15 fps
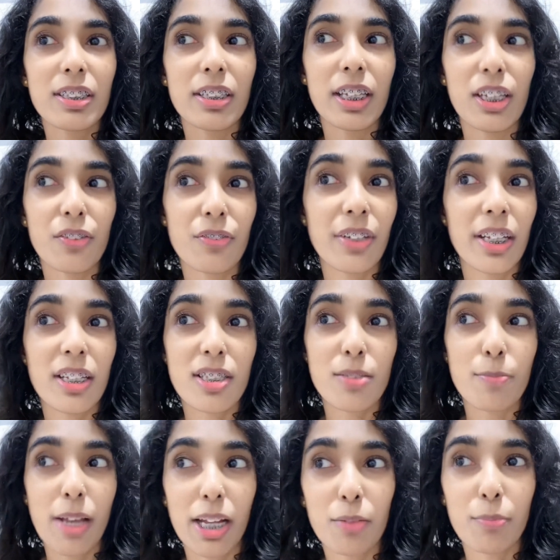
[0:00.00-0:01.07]
if it is
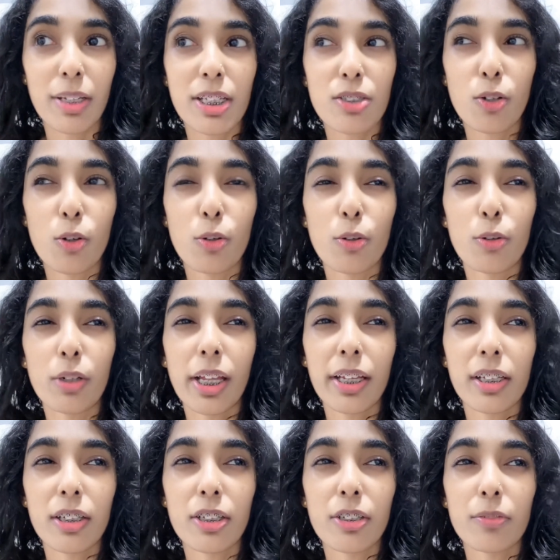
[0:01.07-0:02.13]
bad place or
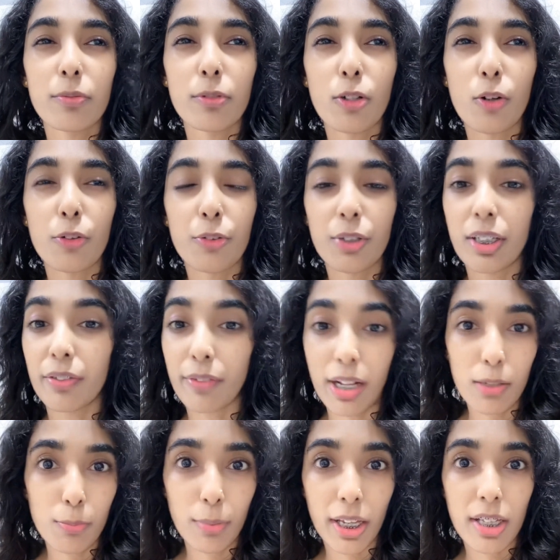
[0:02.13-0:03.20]
like a not really
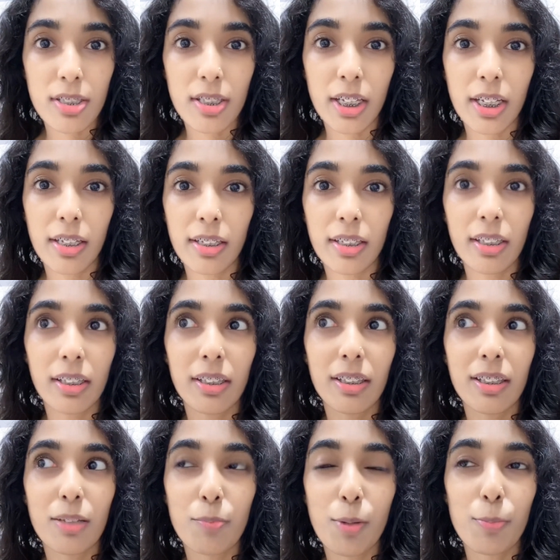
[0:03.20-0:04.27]
well placed, it
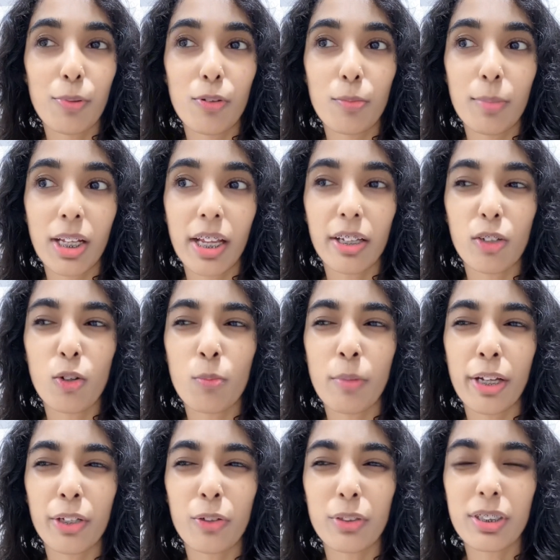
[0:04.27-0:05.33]
the people will be like, oh
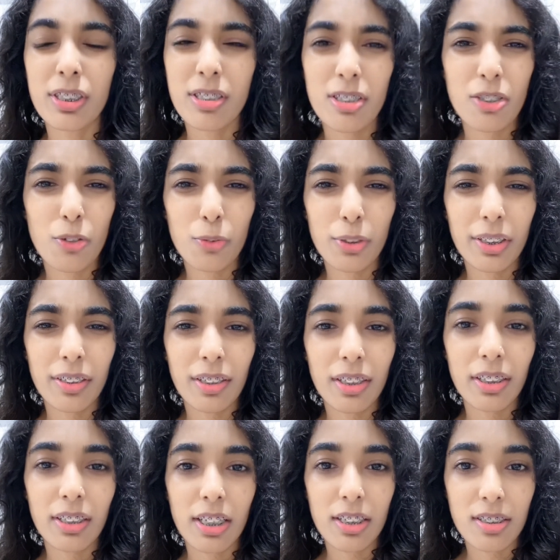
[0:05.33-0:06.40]
my god, this is your
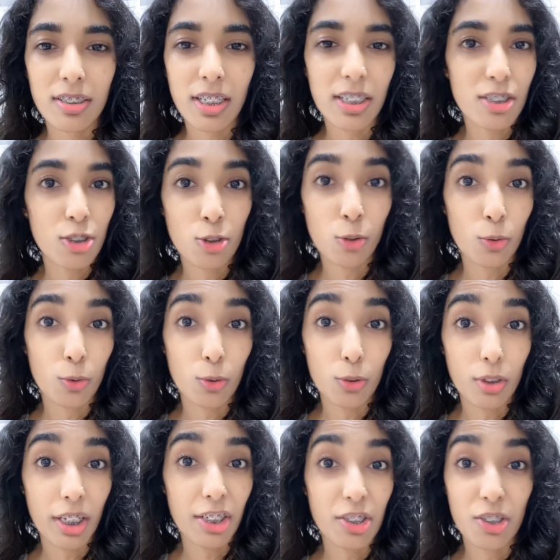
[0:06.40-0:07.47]
routine, that's not
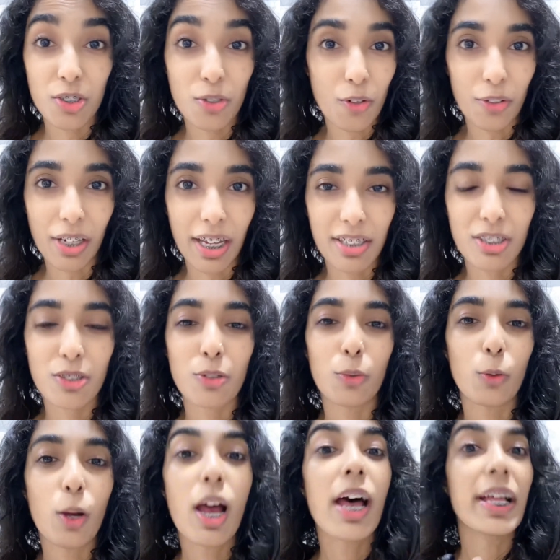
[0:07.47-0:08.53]
nice.
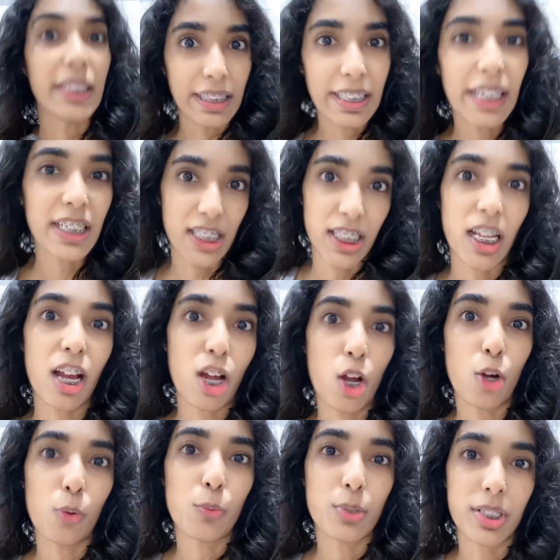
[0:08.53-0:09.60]
So that's
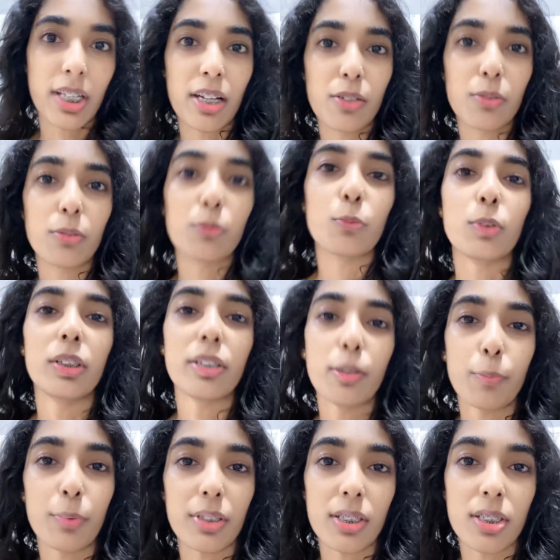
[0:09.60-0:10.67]
how sun will
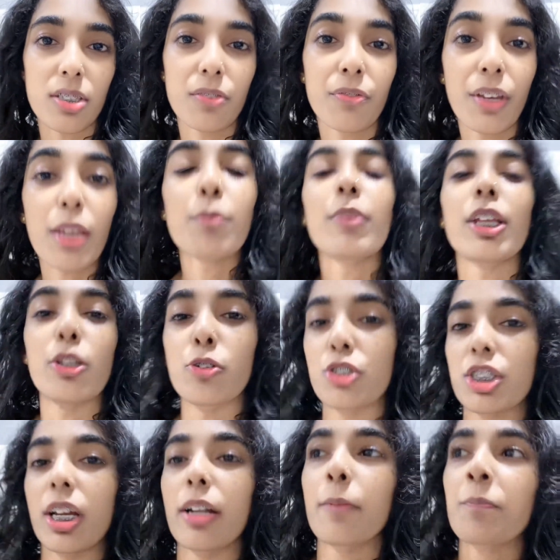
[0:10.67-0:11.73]
represents fame in your
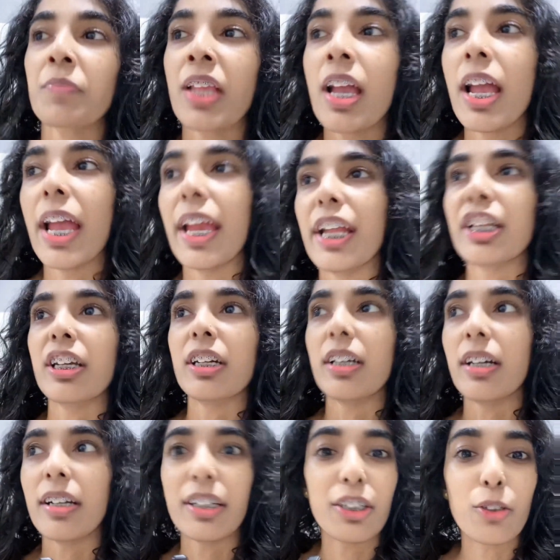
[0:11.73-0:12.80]
chart. And
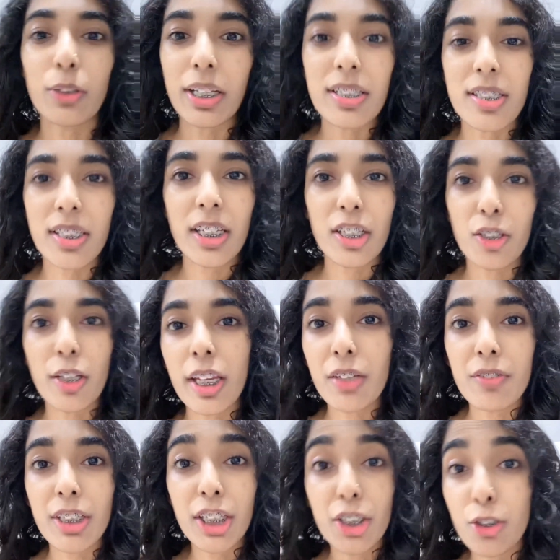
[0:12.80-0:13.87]
you can see
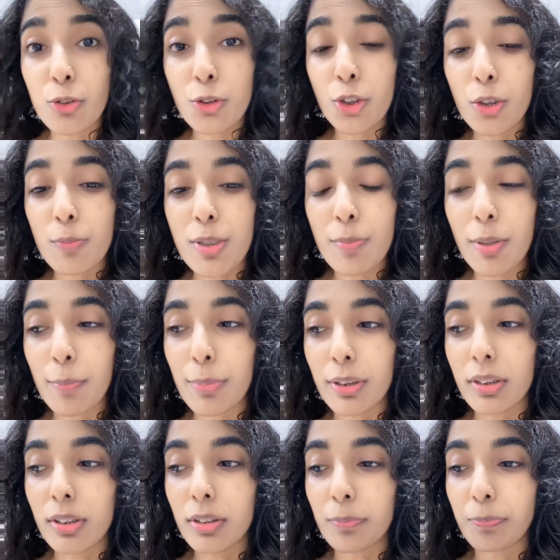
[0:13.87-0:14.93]
even in YouTube's
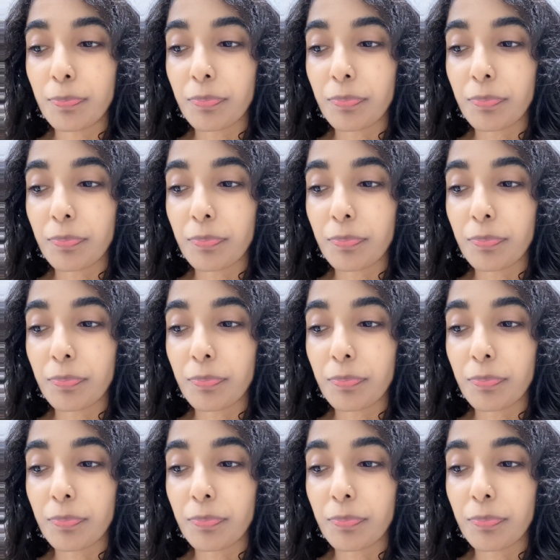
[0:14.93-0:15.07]
people